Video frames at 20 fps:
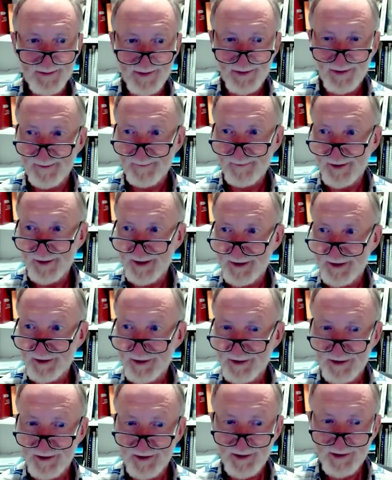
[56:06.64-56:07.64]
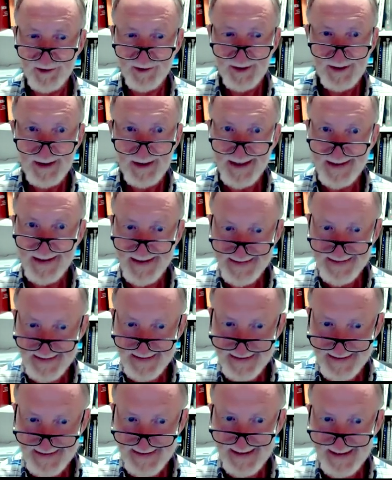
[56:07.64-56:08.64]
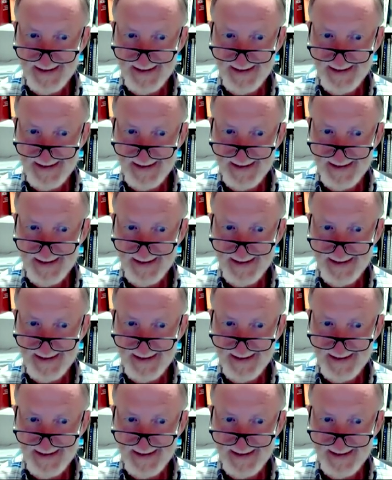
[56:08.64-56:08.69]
are not very good unless it's the